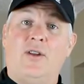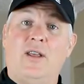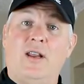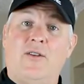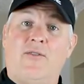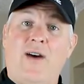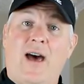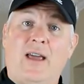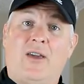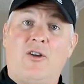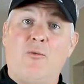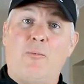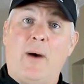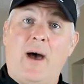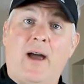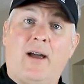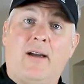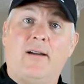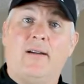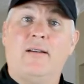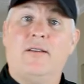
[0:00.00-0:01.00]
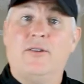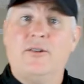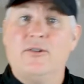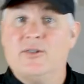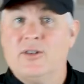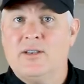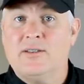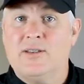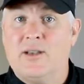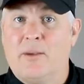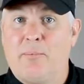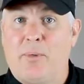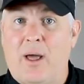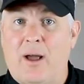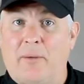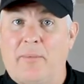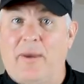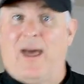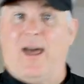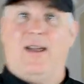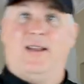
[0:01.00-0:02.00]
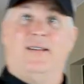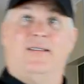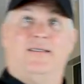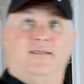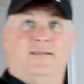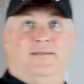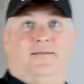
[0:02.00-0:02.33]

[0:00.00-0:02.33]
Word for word: need a vacuum packer, use a Ziploc bag.